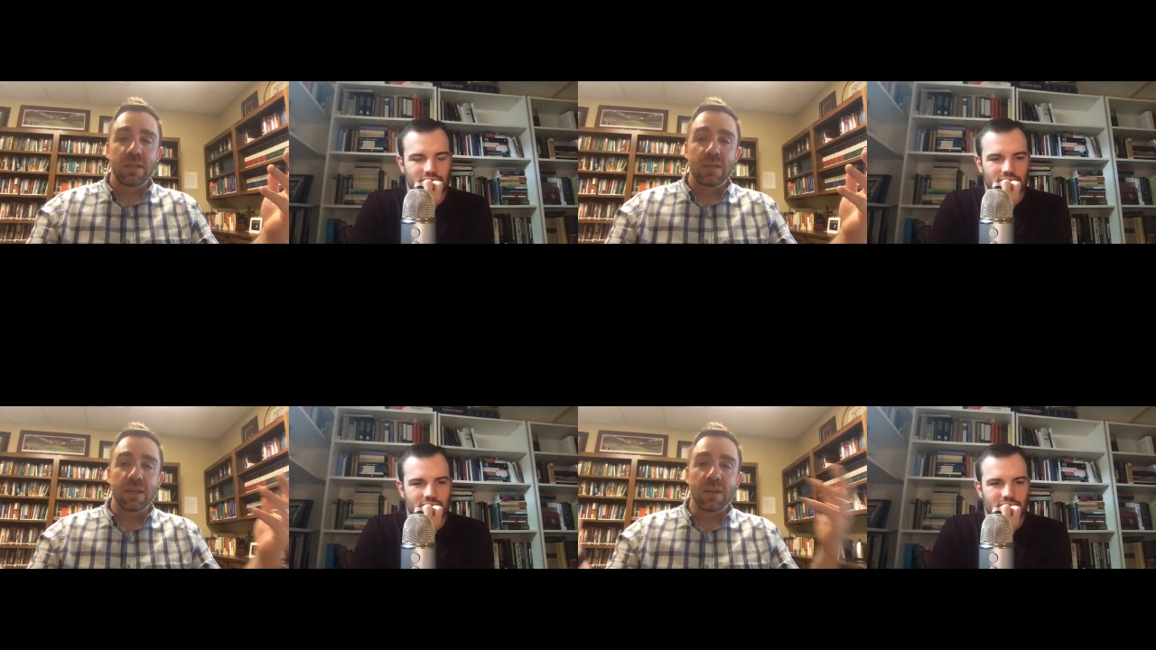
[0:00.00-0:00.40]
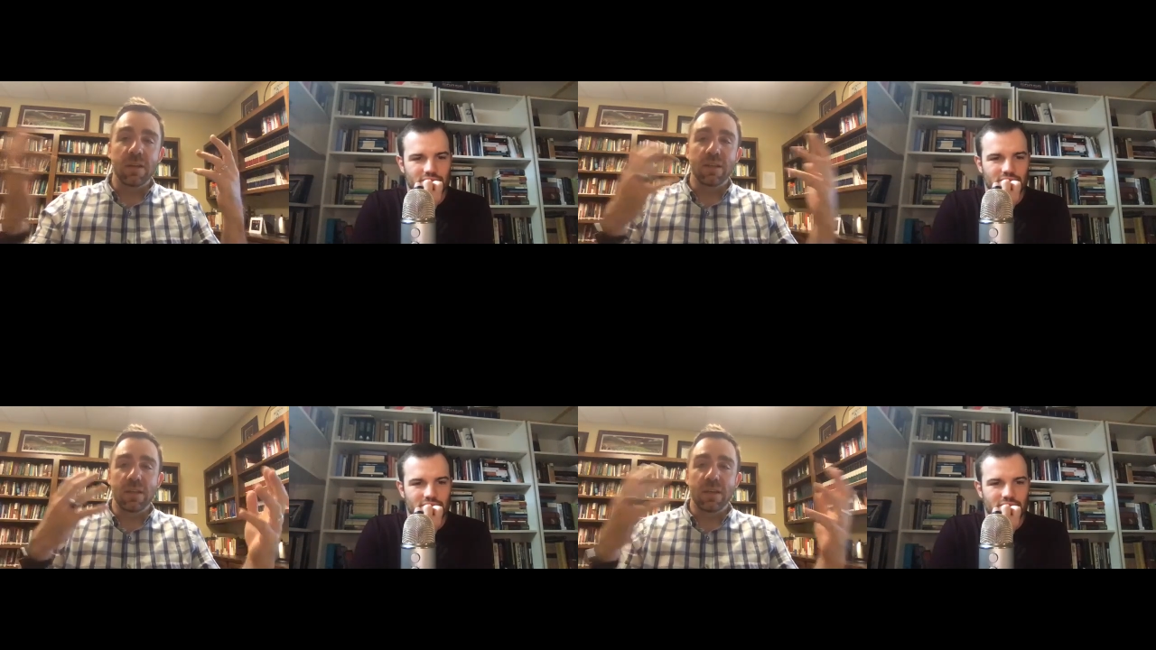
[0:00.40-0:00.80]
Speaker 1: Uh,
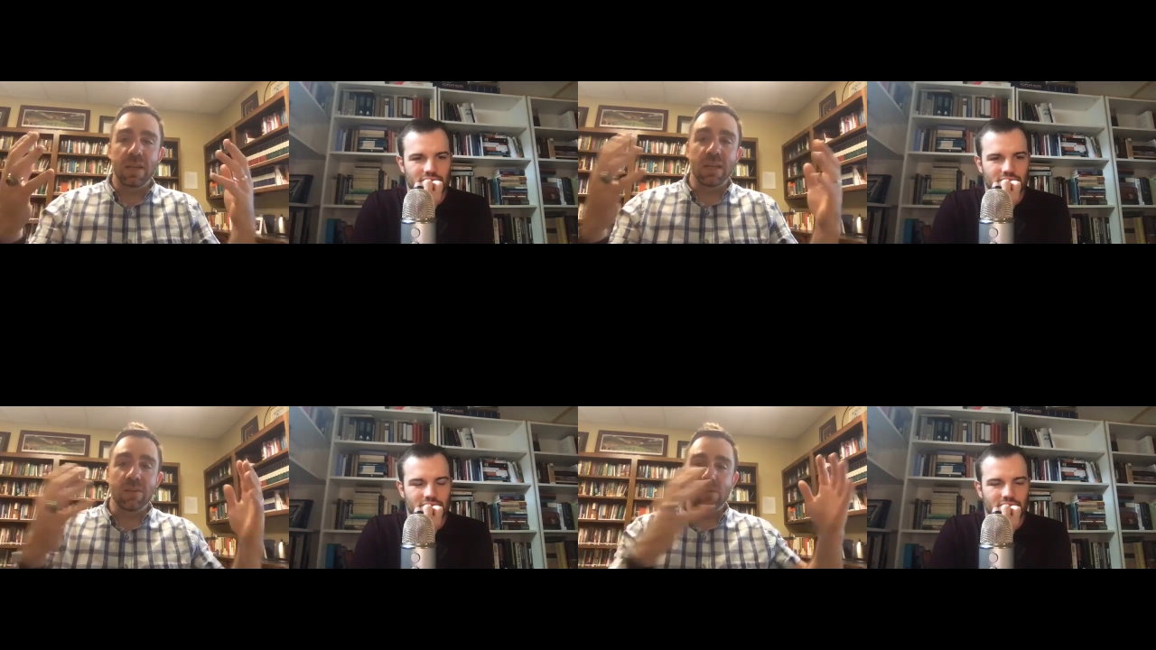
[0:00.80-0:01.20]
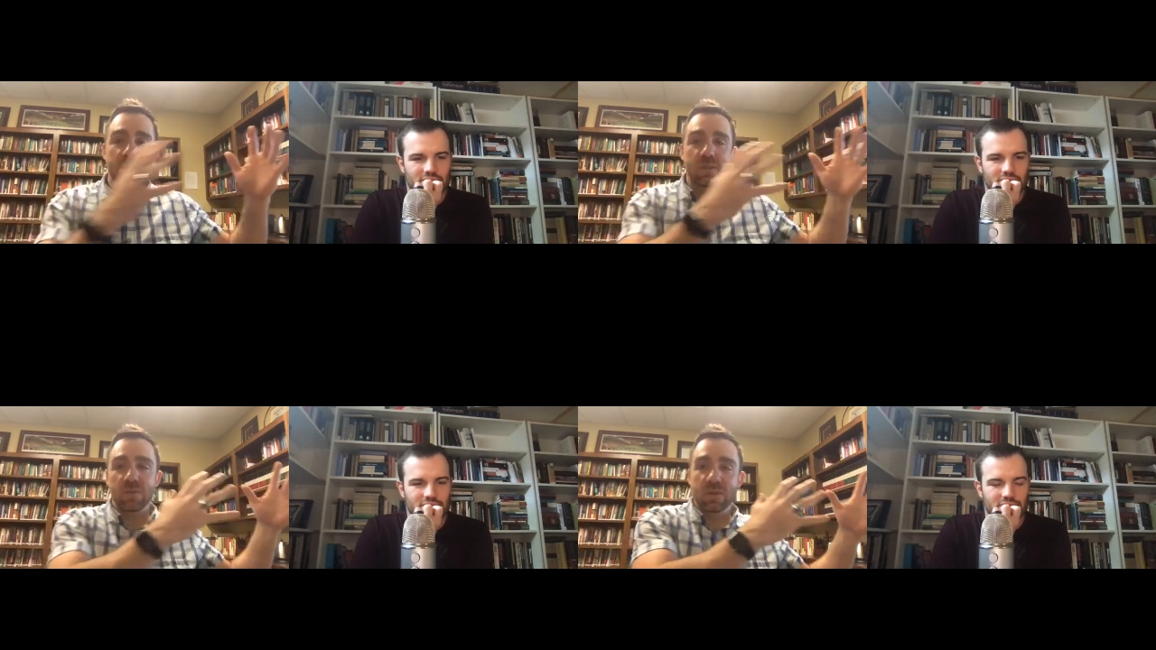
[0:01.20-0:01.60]
and, and again, those,
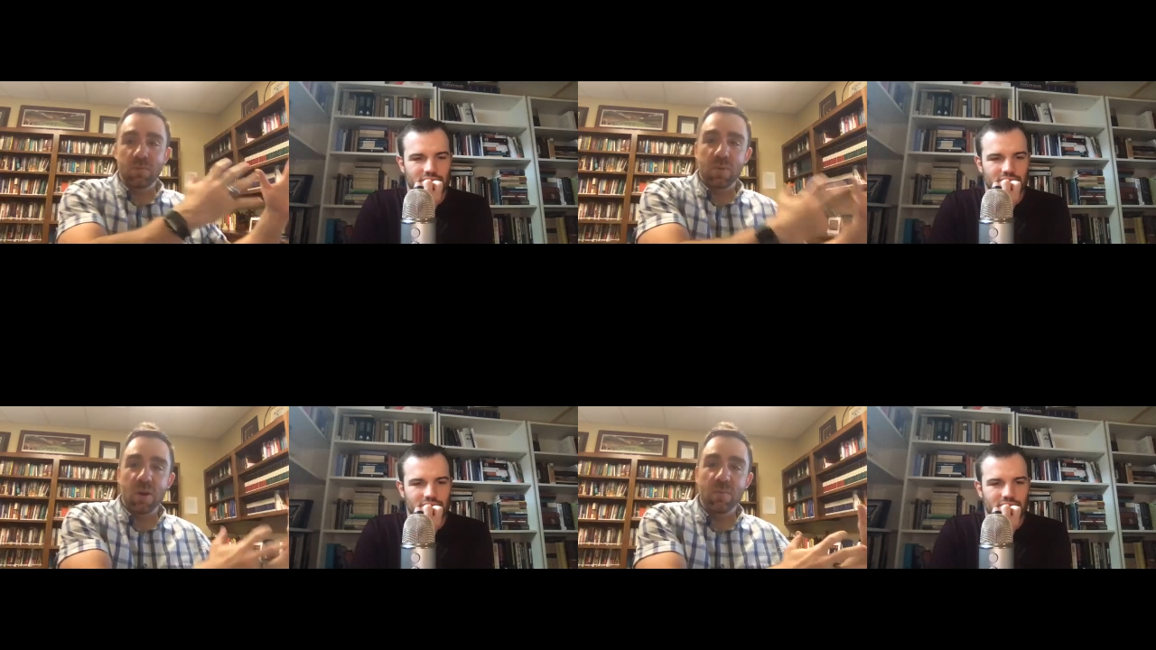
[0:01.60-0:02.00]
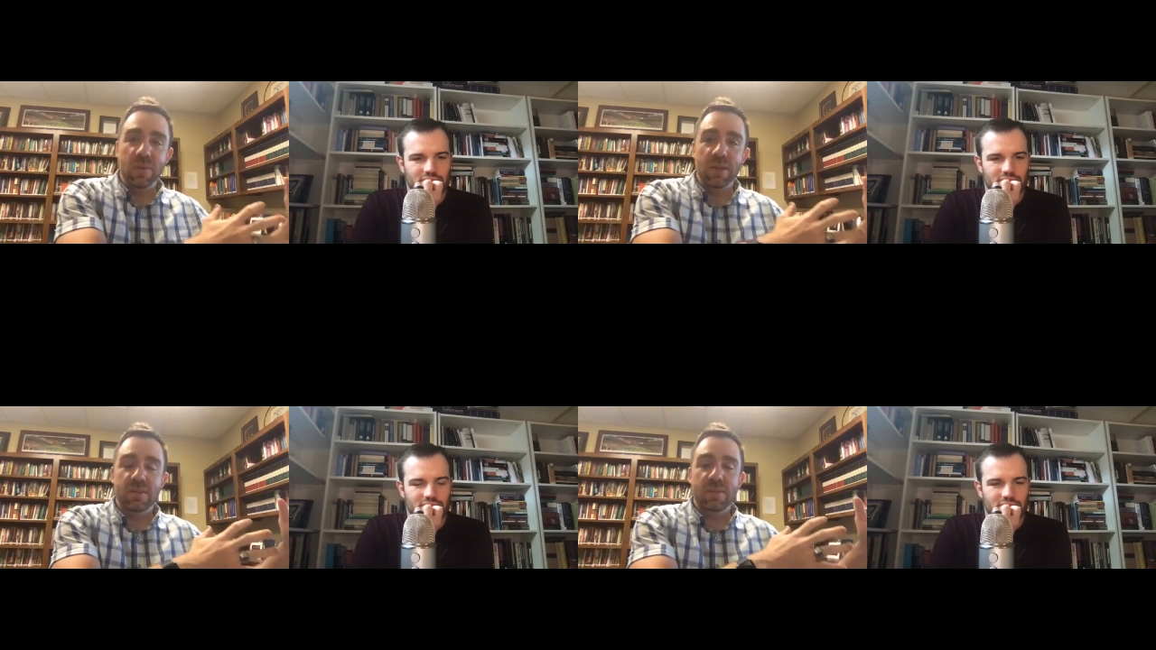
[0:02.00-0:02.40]
those
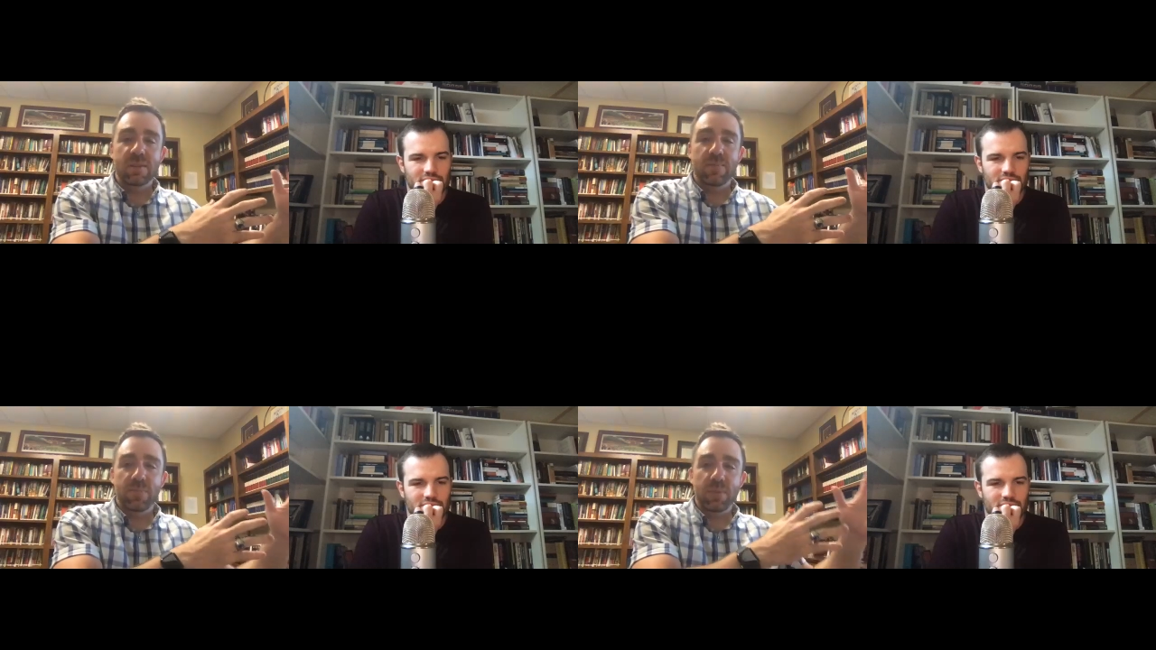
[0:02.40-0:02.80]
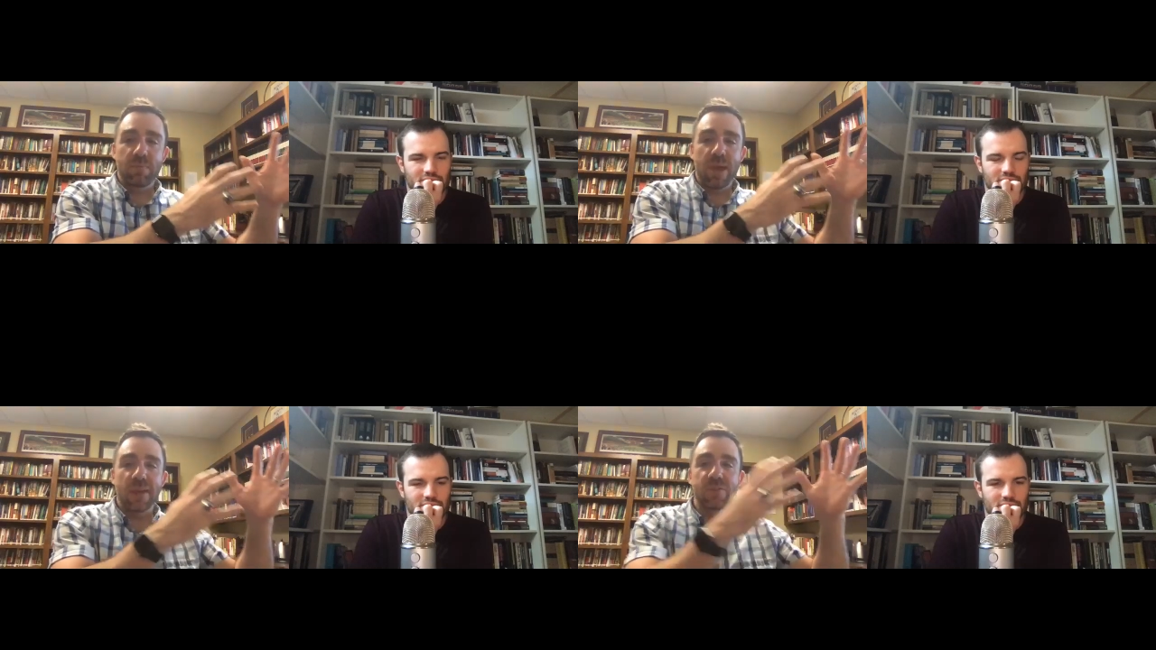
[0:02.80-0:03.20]
compartments
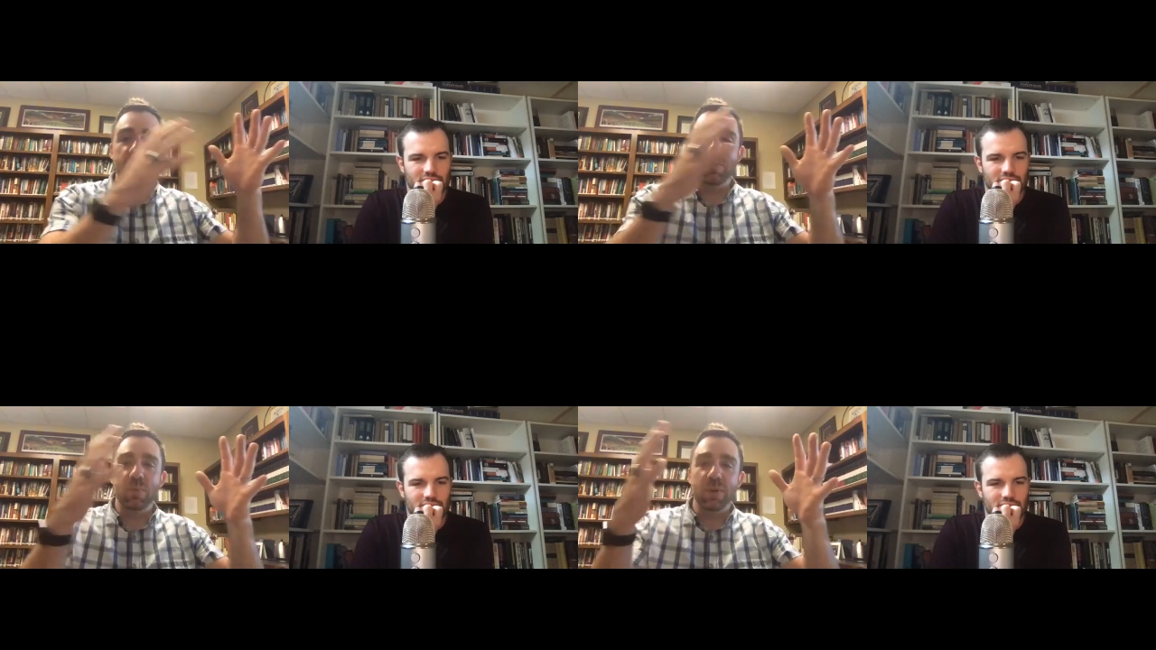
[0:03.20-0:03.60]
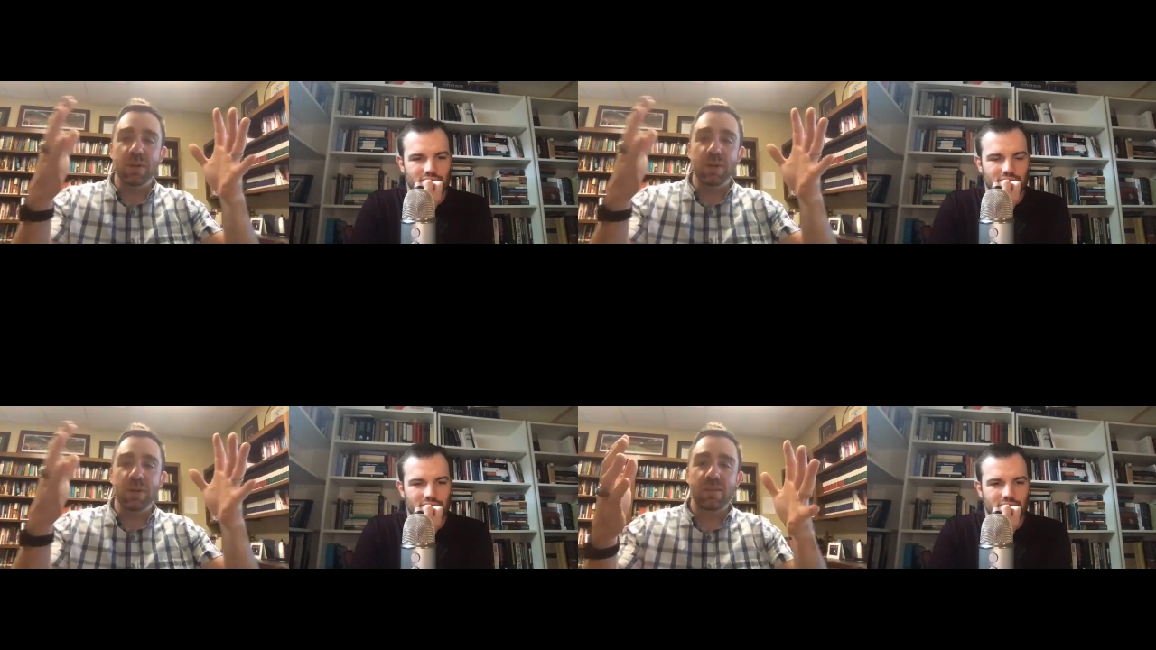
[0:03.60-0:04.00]
match up
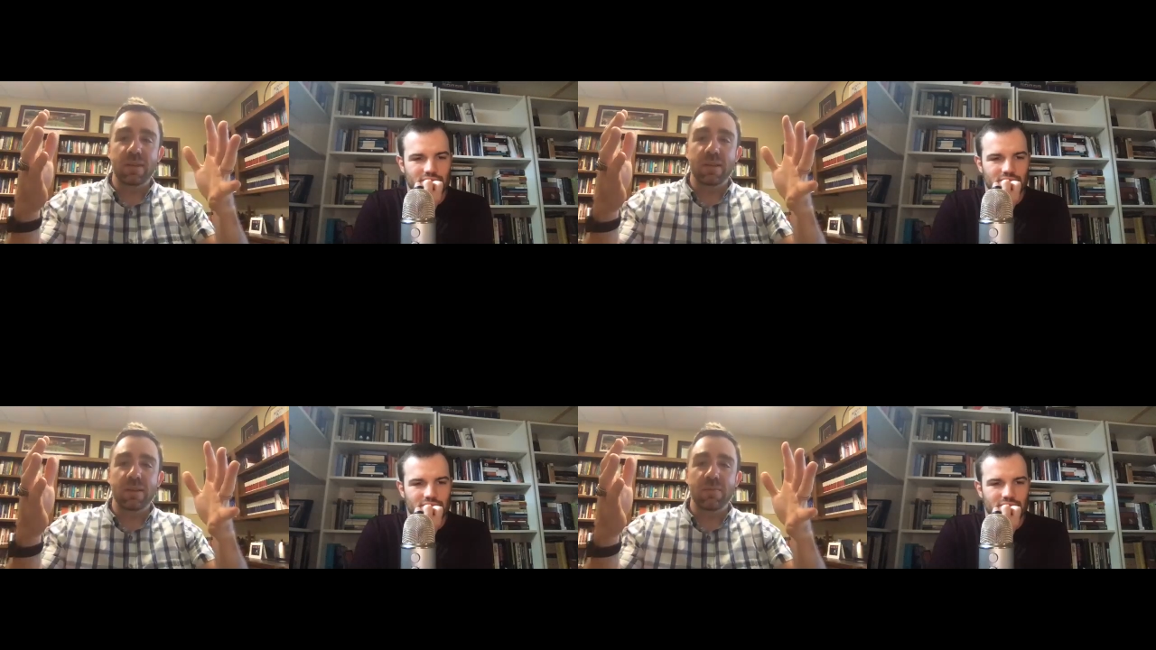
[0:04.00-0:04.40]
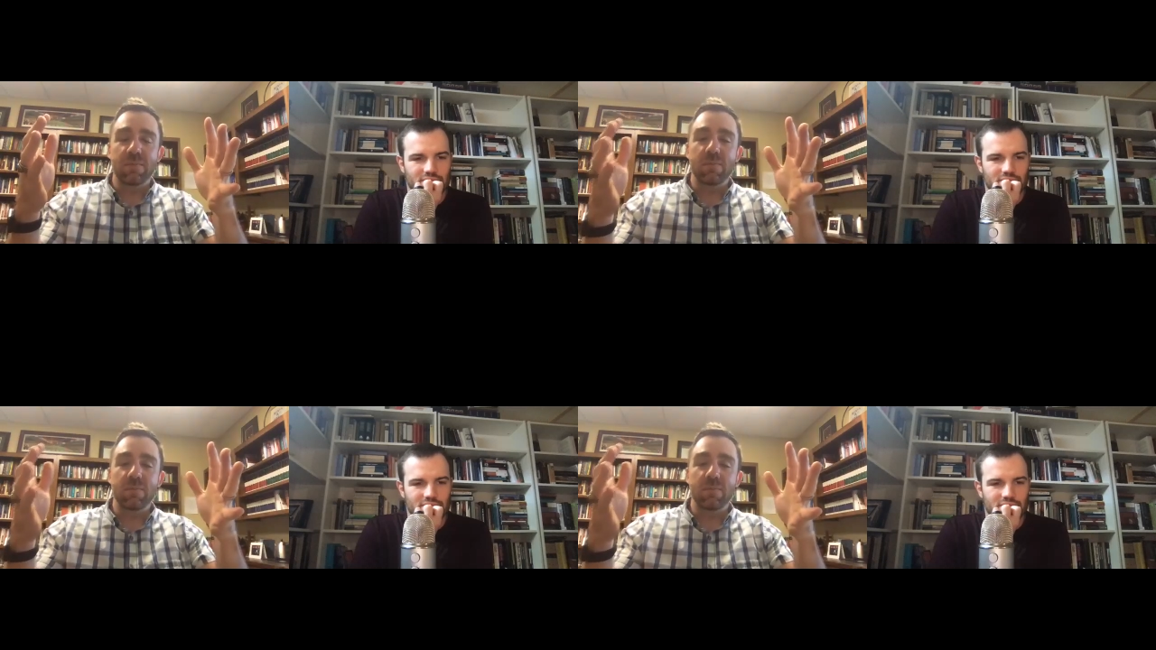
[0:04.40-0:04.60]
with um,